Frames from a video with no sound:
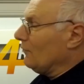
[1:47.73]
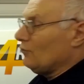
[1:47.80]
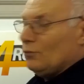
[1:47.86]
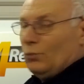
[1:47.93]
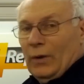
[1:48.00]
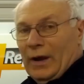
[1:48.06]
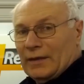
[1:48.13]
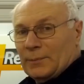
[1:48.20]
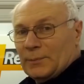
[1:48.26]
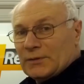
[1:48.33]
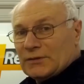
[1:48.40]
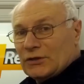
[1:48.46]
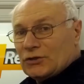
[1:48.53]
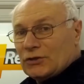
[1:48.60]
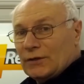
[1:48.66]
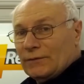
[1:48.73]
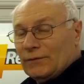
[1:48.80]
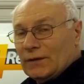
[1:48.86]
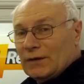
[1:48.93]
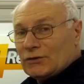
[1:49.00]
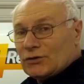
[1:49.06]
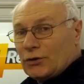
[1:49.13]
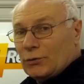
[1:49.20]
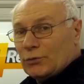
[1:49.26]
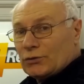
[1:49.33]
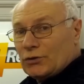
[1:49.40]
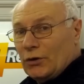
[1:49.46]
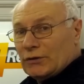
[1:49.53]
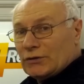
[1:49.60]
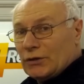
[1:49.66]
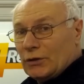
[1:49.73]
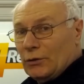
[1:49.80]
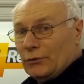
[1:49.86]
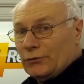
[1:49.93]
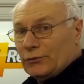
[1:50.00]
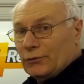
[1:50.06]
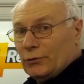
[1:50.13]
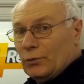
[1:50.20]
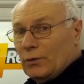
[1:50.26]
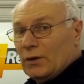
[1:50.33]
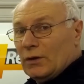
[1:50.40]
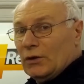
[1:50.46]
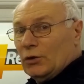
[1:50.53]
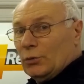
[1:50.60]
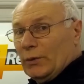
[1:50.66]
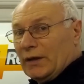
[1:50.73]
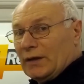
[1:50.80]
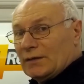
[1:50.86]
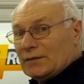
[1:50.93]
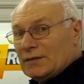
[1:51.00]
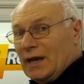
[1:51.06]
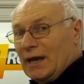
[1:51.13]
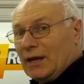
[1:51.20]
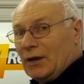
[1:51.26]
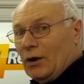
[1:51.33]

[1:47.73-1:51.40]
where the position of the screw is going to go through, we can take